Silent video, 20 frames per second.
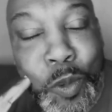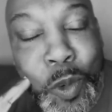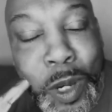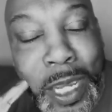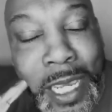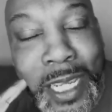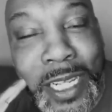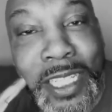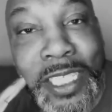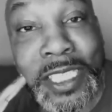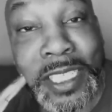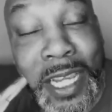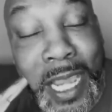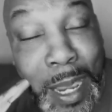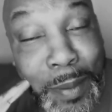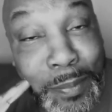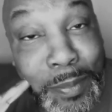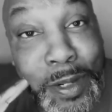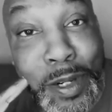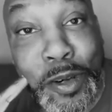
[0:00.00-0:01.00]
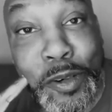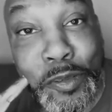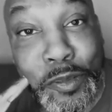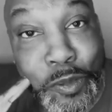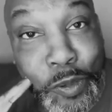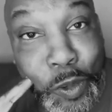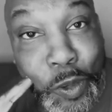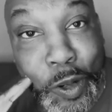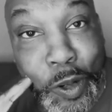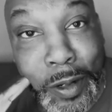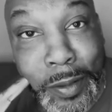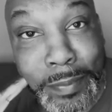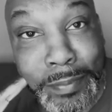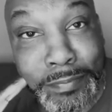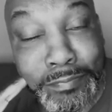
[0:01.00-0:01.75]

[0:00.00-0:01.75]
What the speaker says: Wick Chapter 4.